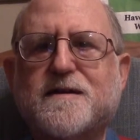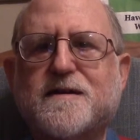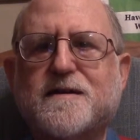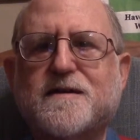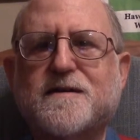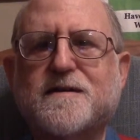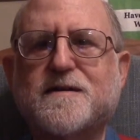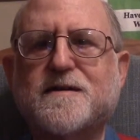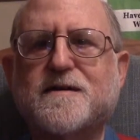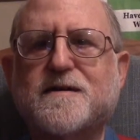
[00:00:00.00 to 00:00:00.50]

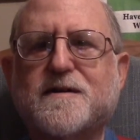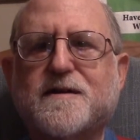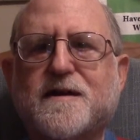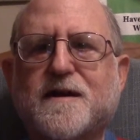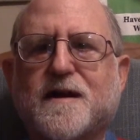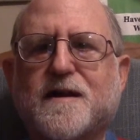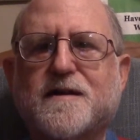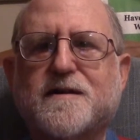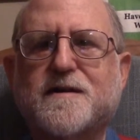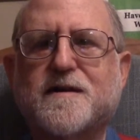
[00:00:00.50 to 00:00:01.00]
in an
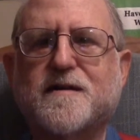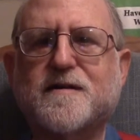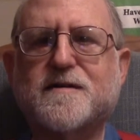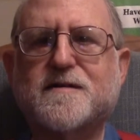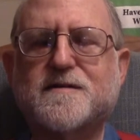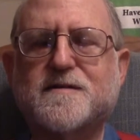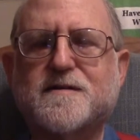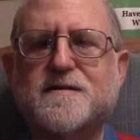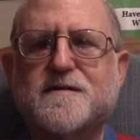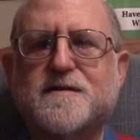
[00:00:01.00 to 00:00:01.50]

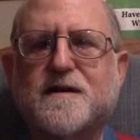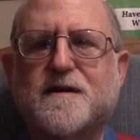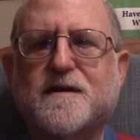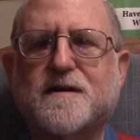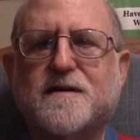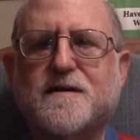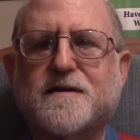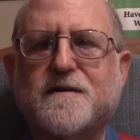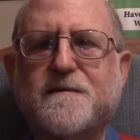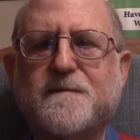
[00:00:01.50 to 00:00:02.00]
egalitarian
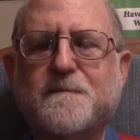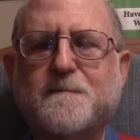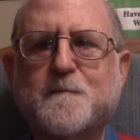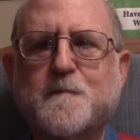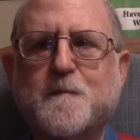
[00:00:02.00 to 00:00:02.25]
society,